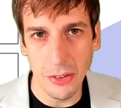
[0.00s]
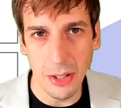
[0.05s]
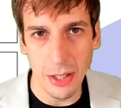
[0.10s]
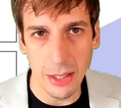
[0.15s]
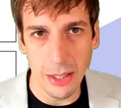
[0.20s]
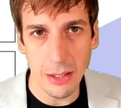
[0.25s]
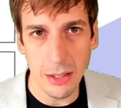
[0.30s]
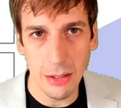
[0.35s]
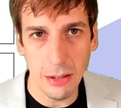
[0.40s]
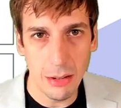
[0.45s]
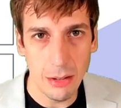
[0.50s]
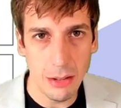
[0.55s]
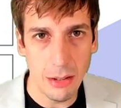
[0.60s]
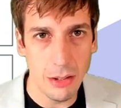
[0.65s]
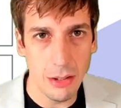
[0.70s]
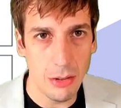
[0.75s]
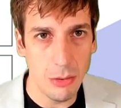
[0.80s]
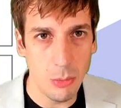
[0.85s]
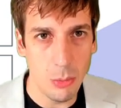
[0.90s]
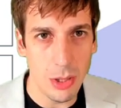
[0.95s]
like
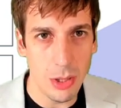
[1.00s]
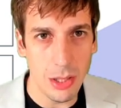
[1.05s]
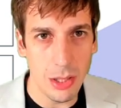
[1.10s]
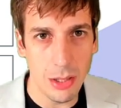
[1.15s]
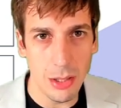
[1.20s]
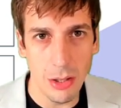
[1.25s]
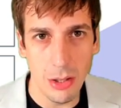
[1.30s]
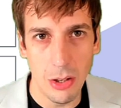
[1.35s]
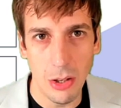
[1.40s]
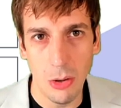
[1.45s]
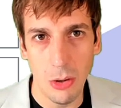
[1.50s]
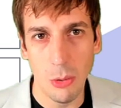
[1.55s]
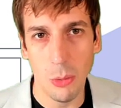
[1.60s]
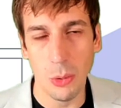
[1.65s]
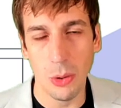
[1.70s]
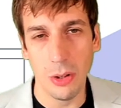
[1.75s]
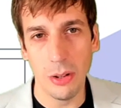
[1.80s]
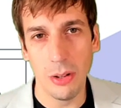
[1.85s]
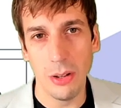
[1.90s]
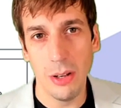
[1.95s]
we all
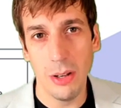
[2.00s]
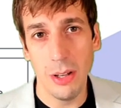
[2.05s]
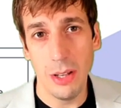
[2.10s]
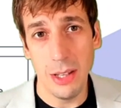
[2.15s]
were